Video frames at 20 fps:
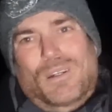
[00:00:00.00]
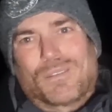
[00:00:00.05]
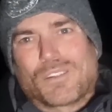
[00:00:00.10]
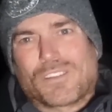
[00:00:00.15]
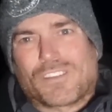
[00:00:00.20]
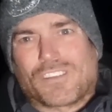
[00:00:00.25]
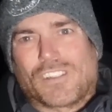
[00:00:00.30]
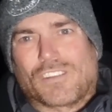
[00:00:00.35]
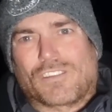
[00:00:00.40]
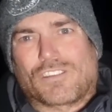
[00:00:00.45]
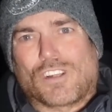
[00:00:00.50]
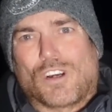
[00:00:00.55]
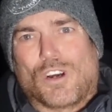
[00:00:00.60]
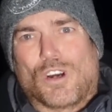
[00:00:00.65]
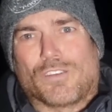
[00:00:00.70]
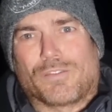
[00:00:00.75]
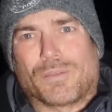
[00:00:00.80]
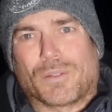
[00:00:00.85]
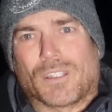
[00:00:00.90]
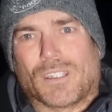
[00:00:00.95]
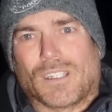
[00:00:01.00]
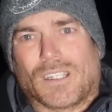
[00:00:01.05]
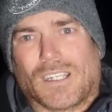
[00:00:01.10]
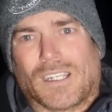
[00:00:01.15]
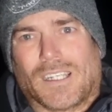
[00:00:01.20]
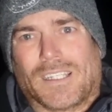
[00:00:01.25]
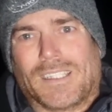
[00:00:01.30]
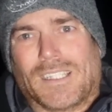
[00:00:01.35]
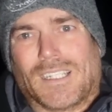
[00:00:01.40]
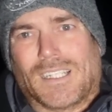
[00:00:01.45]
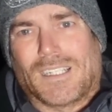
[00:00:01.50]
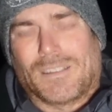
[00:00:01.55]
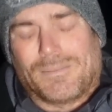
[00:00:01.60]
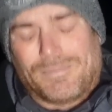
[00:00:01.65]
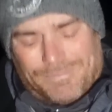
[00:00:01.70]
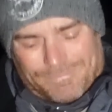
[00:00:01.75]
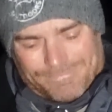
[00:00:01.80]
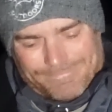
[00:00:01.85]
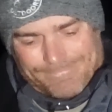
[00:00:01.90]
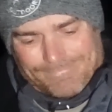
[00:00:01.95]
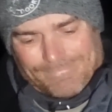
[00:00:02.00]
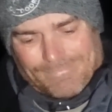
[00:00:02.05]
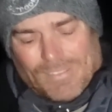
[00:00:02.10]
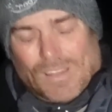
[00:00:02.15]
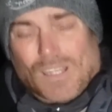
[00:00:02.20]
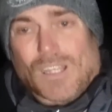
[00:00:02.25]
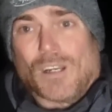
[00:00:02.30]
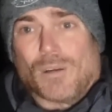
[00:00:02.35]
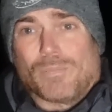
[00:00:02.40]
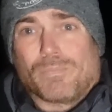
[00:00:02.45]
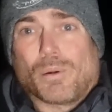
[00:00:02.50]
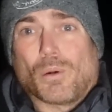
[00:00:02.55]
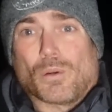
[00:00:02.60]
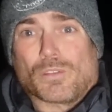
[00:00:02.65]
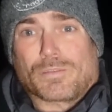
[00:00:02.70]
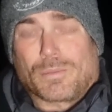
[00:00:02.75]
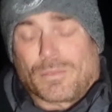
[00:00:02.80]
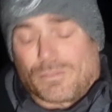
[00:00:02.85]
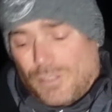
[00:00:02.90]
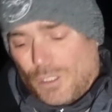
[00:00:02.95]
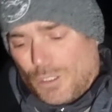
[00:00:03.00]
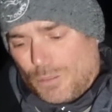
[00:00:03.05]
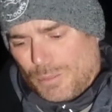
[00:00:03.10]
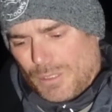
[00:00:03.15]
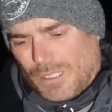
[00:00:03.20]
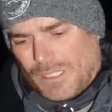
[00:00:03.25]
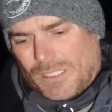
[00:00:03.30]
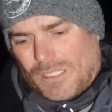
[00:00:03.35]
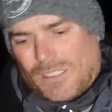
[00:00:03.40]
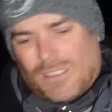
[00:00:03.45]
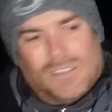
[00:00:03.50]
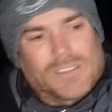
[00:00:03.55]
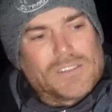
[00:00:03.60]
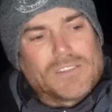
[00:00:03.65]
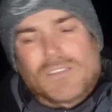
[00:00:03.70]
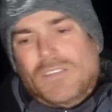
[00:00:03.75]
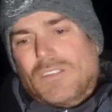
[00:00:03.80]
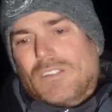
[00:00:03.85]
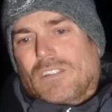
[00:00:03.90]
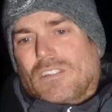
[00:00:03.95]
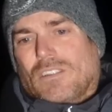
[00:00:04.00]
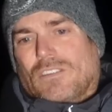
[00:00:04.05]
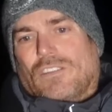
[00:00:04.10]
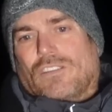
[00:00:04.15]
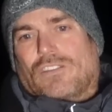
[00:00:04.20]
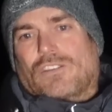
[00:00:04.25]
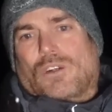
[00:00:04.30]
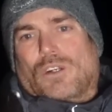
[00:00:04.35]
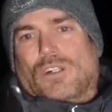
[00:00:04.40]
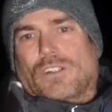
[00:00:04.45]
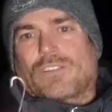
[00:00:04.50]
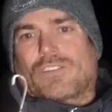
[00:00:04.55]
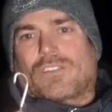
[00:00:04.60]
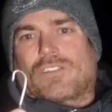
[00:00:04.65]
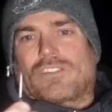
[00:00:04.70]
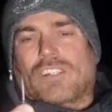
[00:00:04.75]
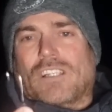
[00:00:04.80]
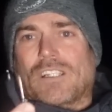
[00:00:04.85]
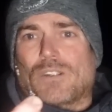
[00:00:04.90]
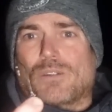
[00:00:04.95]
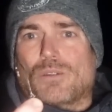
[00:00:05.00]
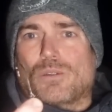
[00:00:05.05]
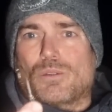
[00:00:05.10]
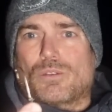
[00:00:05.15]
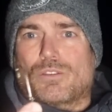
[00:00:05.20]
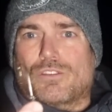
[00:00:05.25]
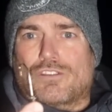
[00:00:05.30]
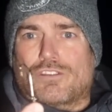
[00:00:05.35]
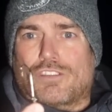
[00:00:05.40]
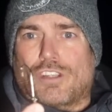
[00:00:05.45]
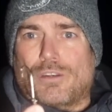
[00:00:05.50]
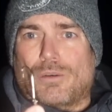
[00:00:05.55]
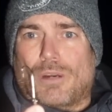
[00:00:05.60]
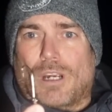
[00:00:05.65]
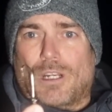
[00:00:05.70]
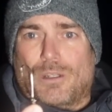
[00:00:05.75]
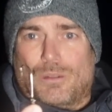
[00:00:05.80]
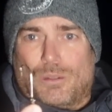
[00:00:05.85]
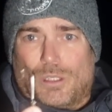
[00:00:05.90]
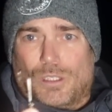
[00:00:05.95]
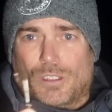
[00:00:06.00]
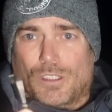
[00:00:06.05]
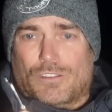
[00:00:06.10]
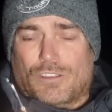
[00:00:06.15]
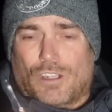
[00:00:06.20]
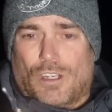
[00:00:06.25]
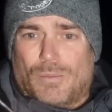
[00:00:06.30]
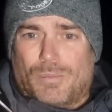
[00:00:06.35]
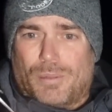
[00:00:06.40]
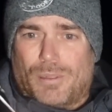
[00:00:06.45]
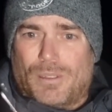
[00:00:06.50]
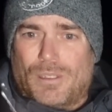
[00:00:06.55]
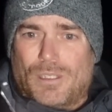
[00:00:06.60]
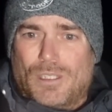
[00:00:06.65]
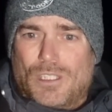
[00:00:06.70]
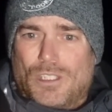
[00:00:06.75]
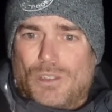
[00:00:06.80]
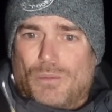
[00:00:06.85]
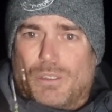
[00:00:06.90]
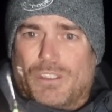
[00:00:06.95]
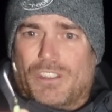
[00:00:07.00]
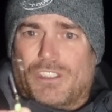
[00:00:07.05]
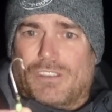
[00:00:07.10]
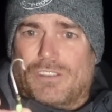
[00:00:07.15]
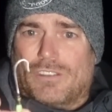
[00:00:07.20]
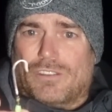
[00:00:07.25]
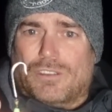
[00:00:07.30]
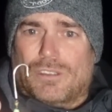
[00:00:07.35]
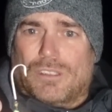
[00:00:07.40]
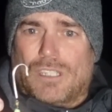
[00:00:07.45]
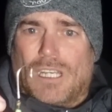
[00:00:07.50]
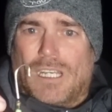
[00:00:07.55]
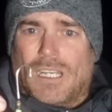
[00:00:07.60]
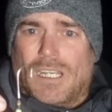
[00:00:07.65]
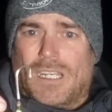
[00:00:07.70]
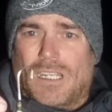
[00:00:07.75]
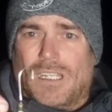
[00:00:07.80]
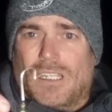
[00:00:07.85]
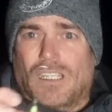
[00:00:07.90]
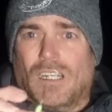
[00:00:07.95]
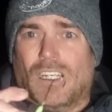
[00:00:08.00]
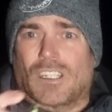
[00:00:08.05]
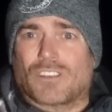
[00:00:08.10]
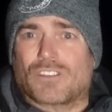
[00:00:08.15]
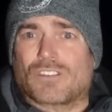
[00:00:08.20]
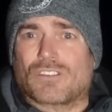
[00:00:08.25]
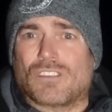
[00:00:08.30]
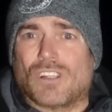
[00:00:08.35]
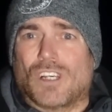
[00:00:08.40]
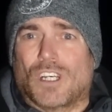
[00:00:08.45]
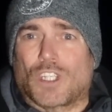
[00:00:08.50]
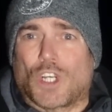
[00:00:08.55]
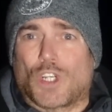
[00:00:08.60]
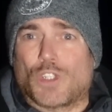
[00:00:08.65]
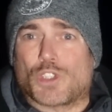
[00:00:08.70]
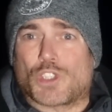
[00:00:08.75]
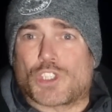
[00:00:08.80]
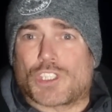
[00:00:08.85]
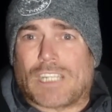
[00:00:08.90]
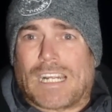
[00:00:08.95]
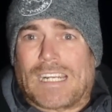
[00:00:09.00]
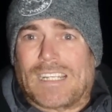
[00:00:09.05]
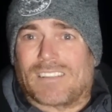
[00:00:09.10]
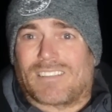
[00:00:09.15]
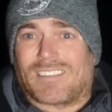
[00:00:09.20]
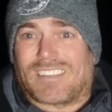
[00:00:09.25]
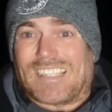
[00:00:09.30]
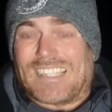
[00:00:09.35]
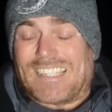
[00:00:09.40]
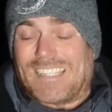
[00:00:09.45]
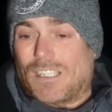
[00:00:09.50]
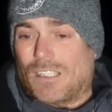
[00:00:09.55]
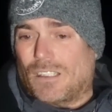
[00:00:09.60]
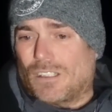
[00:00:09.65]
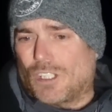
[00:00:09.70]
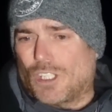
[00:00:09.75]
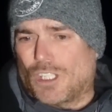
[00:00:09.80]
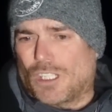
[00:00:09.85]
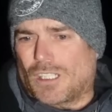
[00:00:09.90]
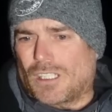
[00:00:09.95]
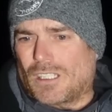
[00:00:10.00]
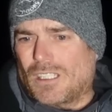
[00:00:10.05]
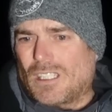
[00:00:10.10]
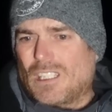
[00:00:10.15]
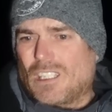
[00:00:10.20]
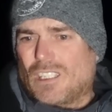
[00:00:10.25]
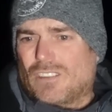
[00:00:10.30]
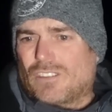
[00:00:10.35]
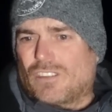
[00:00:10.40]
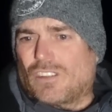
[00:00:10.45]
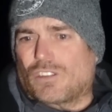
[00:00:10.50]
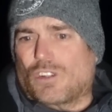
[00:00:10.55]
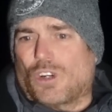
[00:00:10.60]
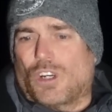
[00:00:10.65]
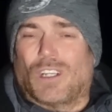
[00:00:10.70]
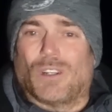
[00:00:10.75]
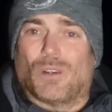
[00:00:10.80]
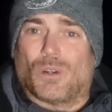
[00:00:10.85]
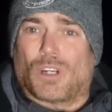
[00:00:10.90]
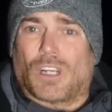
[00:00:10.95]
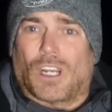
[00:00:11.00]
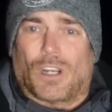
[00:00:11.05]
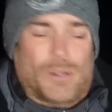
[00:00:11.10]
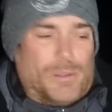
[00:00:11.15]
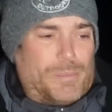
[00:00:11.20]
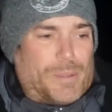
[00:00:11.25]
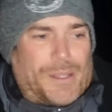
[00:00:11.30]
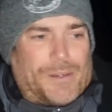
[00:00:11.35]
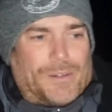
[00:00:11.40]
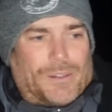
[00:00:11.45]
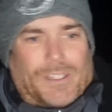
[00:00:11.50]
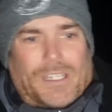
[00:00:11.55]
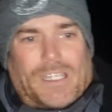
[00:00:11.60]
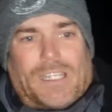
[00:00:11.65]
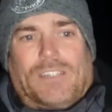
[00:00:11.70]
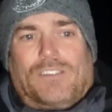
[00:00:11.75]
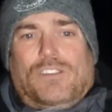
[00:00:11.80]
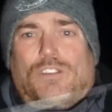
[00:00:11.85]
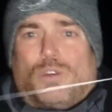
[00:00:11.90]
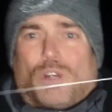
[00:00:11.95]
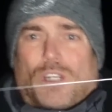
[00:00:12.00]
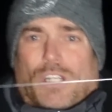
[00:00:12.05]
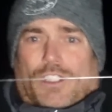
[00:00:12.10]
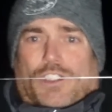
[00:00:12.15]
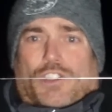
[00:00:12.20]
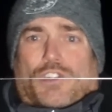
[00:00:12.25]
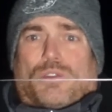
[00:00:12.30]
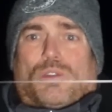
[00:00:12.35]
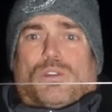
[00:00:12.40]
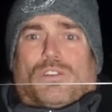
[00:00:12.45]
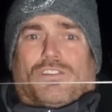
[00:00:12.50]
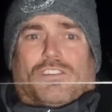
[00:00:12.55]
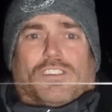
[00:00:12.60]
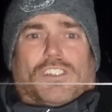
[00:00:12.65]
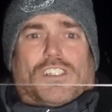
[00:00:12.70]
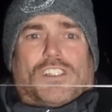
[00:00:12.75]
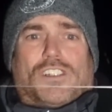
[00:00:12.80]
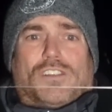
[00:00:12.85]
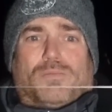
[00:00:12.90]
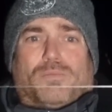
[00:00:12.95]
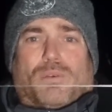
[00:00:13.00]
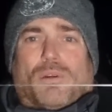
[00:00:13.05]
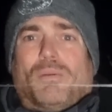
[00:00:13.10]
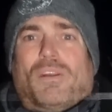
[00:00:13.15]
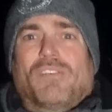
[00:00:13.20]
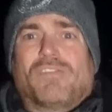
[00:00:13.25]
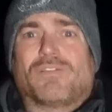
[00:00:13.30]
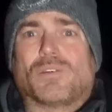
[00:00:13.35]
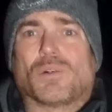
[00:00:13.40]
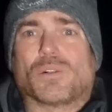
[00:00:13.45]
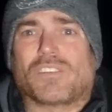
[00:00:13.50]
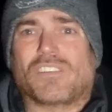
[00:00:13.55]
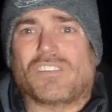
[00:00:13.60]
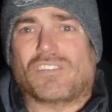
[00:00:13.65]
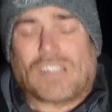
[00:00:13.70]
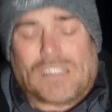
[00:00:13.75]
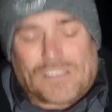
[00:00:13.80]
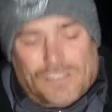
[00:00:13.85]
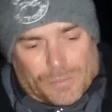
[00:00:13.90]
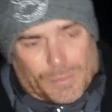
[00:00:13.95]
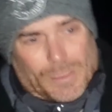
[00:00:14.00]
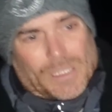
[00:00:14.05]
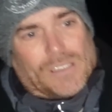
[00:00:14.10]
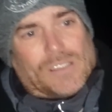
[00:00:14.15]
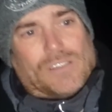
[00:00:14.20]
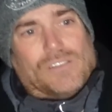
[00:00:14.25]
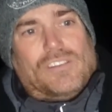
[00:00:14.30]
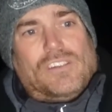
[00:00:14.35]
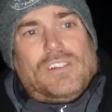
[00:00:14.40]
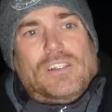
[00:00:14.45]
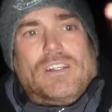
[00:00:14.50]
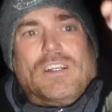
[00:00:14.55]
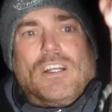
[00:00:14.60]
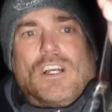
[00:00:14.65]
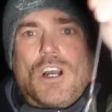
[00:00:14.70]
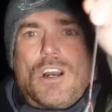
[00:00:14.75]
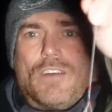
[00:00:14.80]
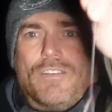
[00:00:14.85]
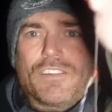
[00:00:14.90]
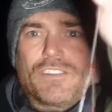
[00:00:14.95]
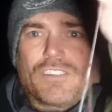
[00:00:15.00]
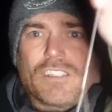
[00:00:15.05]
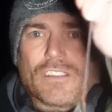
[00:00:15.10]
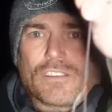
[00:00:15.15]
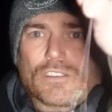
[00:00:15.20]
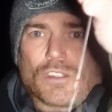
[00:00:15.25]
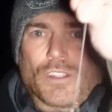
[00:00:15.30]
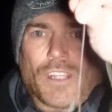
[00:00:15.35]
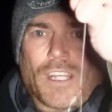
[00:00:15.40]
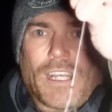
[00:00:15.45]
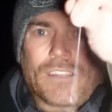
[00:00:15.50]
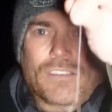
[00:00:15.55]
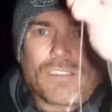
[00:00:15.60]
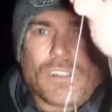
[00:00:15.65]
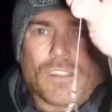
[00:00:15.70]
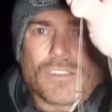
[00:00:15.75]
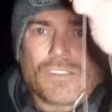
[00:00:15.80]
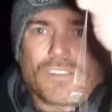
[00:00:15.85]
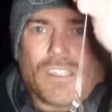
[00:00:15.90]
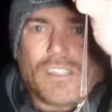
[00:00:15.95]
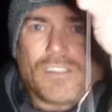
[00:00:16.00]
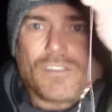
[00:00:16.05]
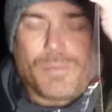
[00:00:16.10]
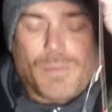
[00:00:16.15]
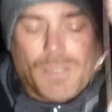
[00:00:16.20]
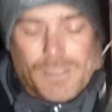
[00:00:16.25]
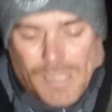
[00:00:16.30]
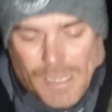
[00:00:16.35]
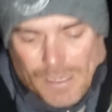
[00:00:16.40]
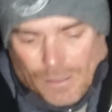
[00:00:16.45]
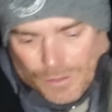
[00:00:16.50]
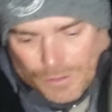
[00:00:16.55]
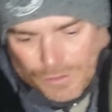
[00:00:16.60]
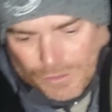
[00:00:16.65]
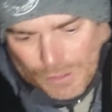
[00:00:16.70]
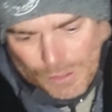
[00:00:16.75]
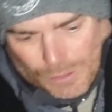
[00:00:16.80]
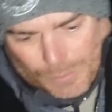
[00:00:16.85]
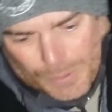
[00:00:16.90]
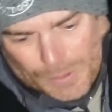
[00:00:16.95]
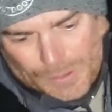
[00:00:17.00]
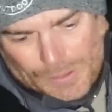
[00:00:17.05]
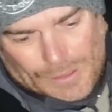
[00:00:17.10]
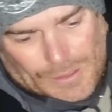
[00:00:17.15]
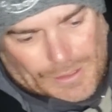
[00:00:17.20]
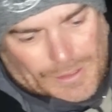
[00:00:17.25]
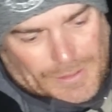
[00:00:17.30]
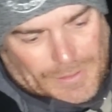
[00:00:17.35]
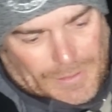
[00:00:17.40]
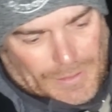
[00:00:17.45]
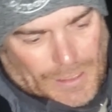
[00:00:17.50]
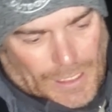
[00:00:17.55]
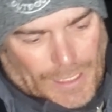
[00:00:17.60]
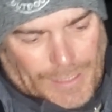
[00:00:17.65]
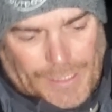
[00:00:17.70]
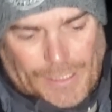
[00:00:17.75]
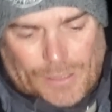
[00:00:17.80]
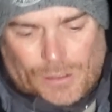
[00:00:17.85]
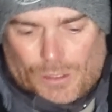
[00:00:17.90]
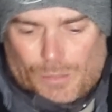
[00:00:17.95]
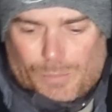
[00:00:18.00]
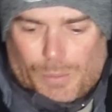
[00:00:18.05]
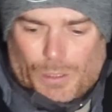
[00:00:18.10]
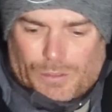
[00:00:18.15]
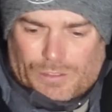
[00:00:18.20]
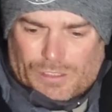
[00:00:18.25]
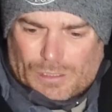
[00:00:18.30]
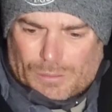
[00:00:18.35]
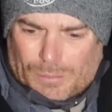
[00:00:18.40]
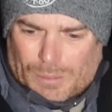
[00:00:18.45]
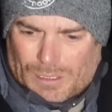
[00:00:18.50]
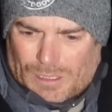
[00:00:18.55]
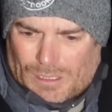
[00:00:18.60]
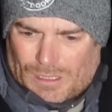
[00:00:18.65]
I'm just going to start off with a Portsmouth loop rig. Just got a single 2.0 on the top, which is an O'Shaughnessy hook. It's just got a little glowy bead on there. It's quite a short snood, probably 40 centimeters. Obviously it's got the SRT spring there at the top, and then on the bottom,